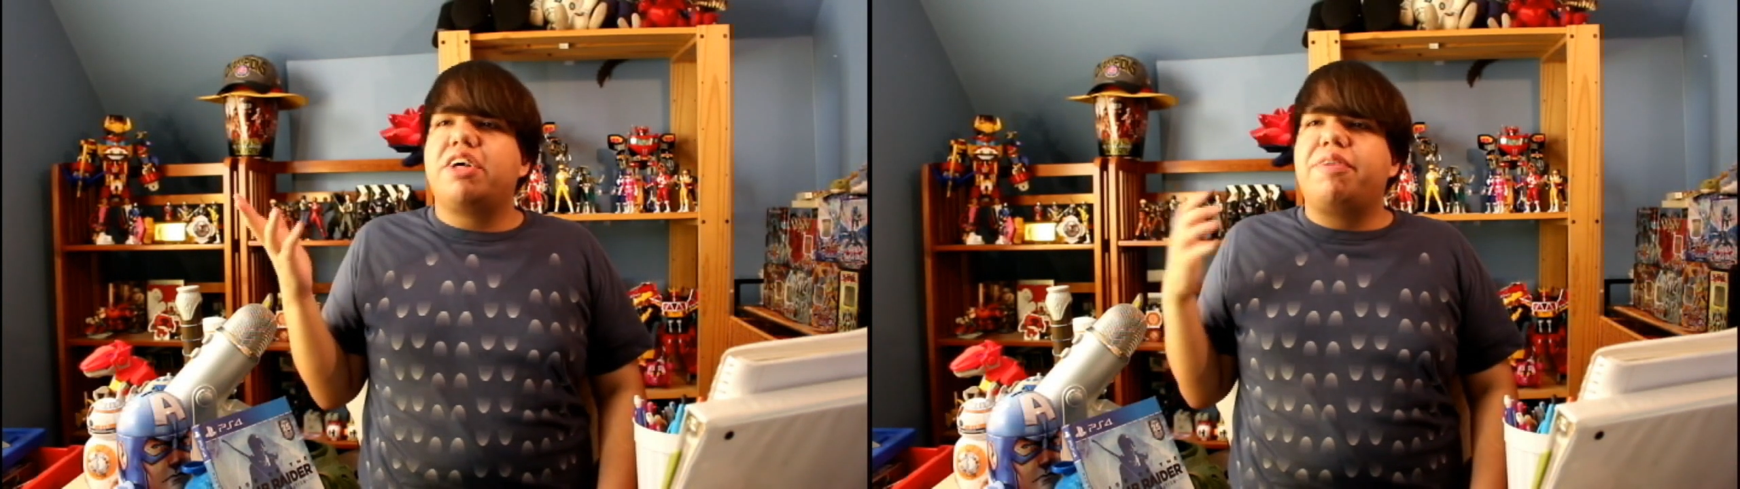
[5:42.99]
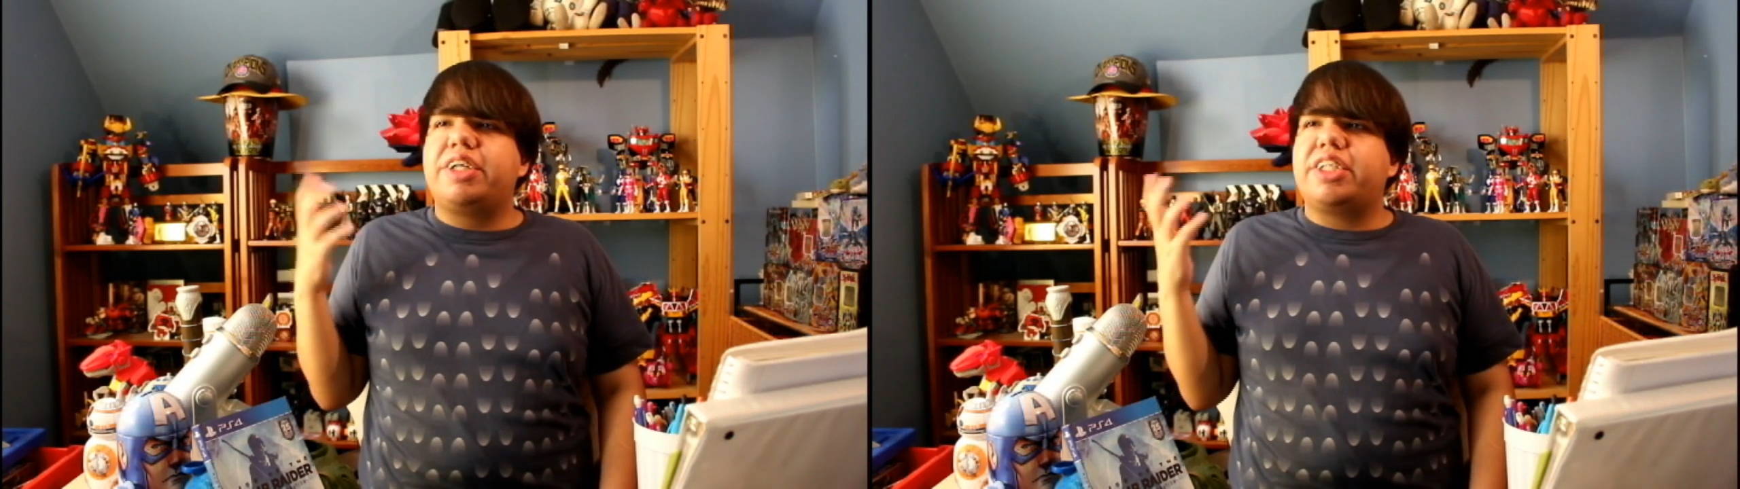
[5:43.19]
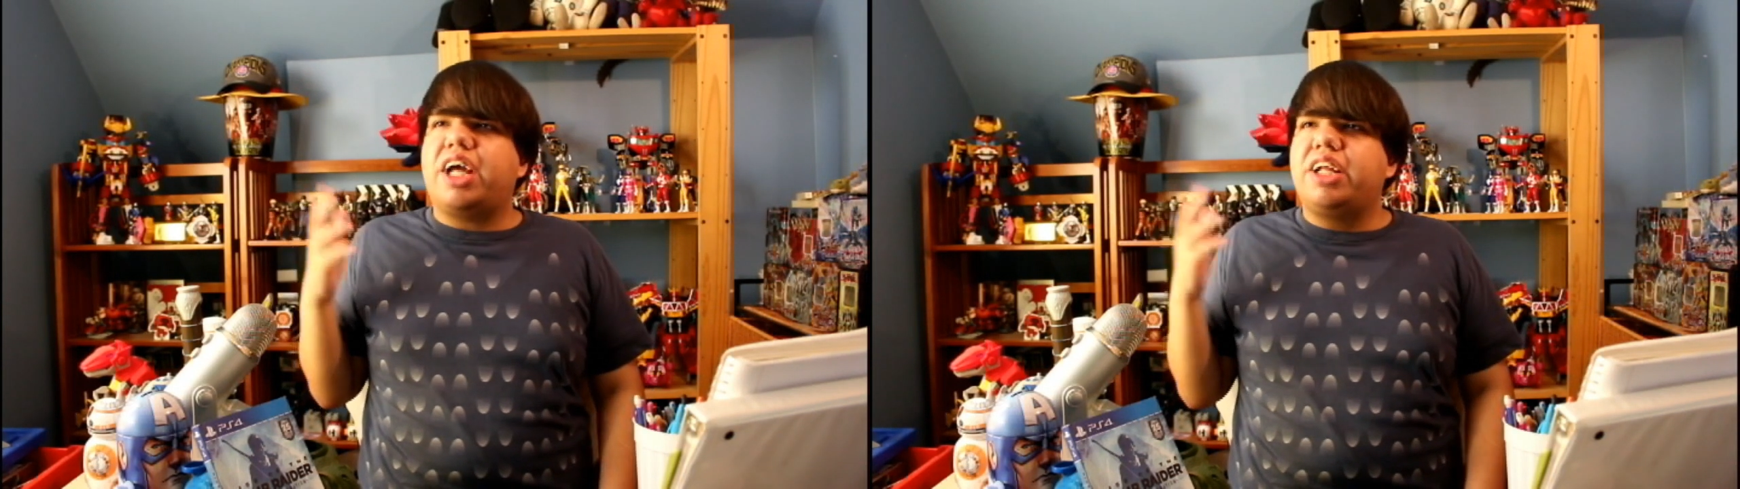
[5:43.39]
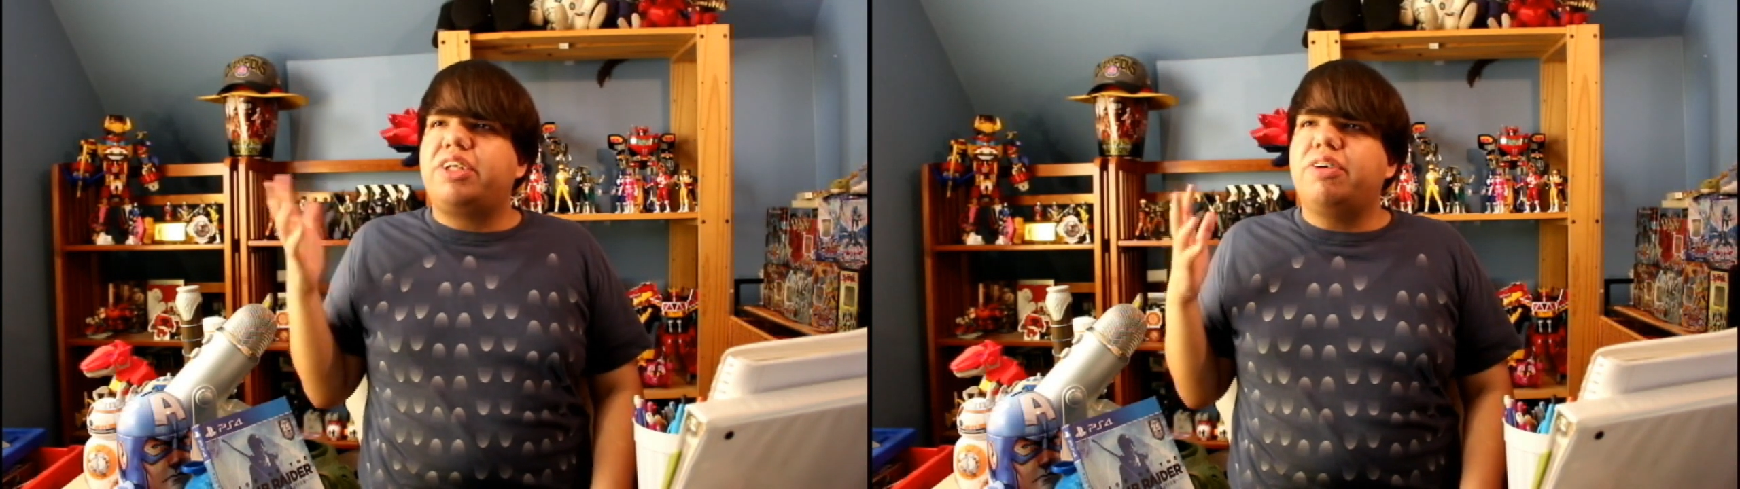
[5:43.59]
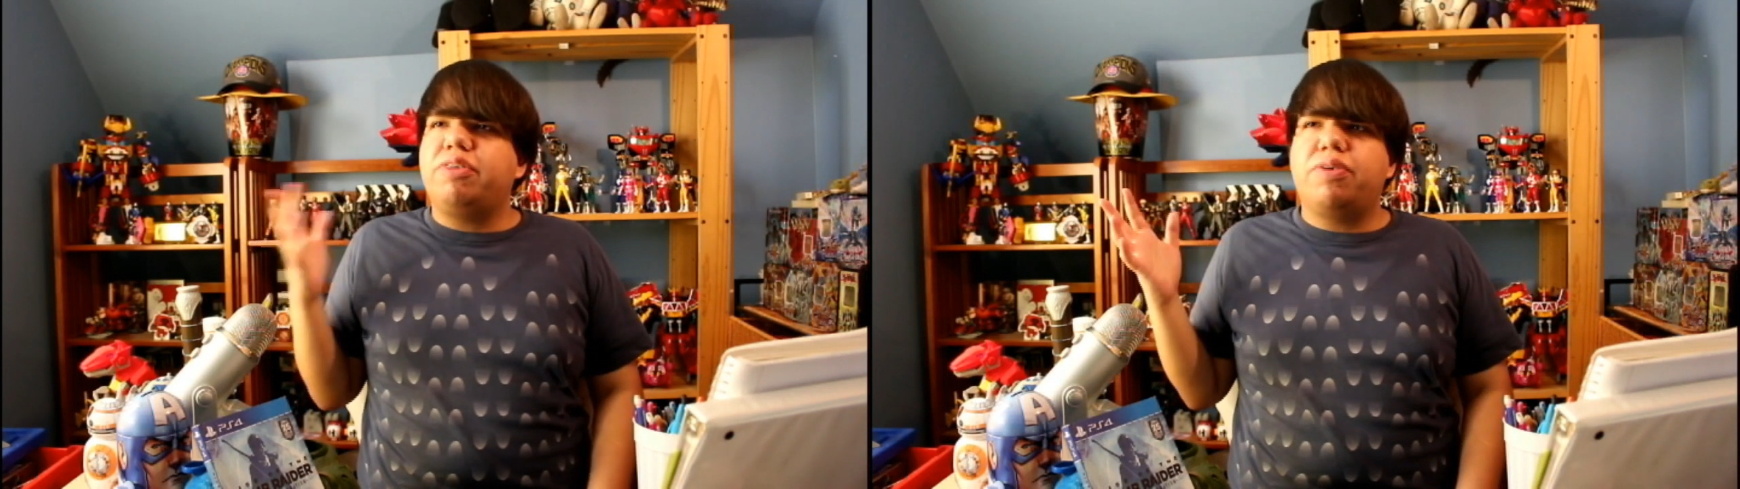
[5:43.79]
Which I
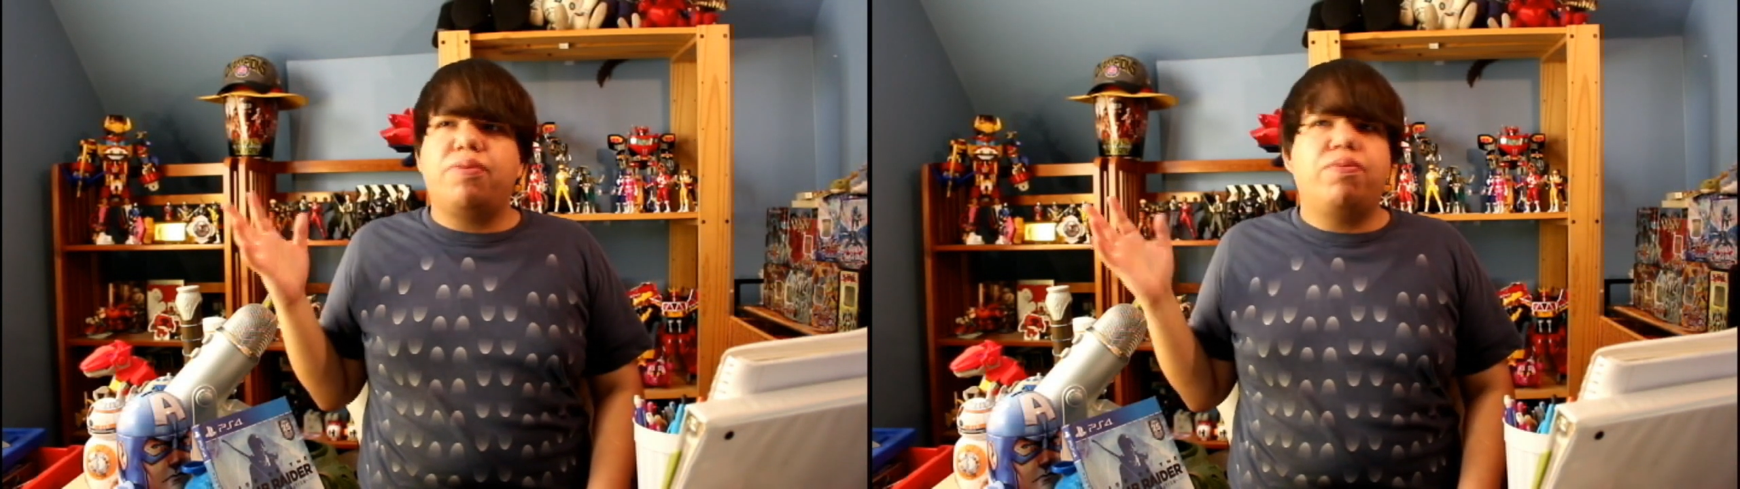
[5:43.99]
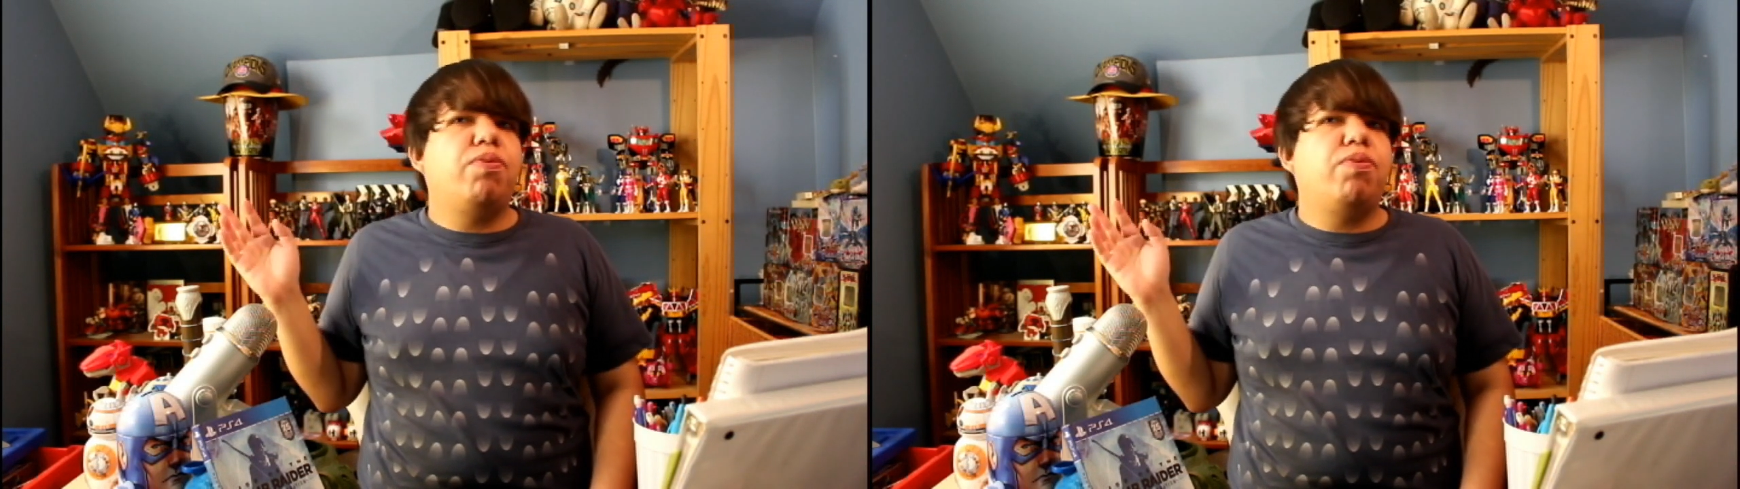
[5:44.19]
don't know